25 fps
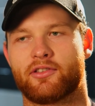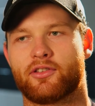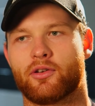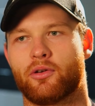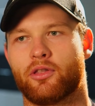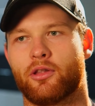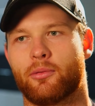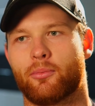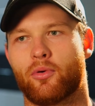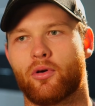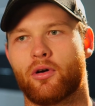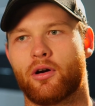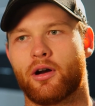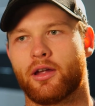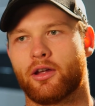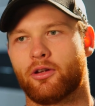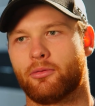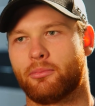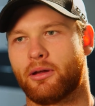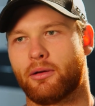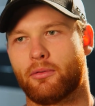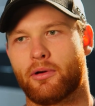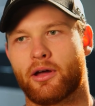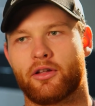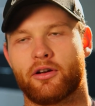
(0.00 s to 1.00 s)
So in the morning
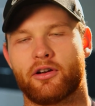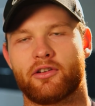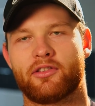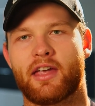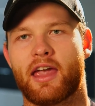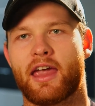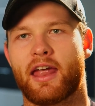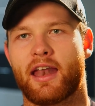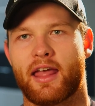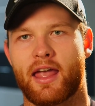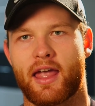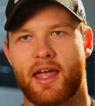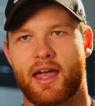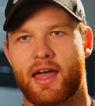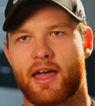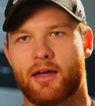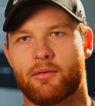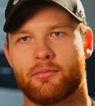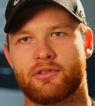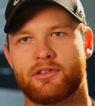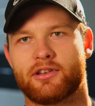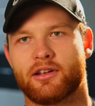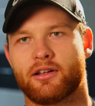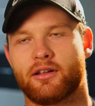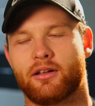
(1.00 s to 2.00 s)
it'd be whether it's 8
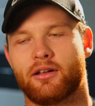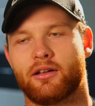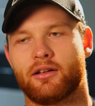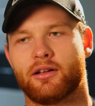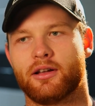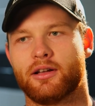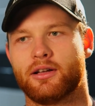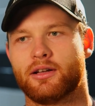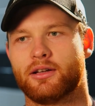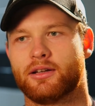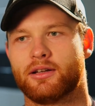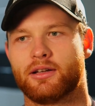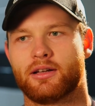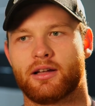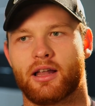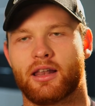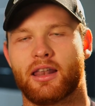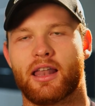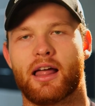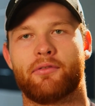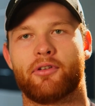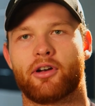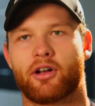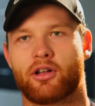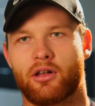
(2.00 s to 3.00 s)
a.m. till
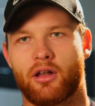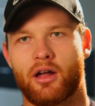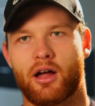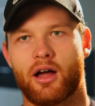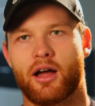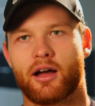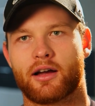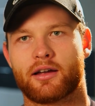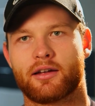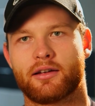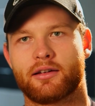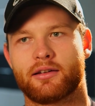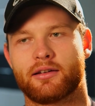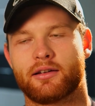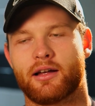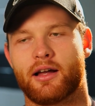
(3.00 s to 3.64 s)
11 o'clock.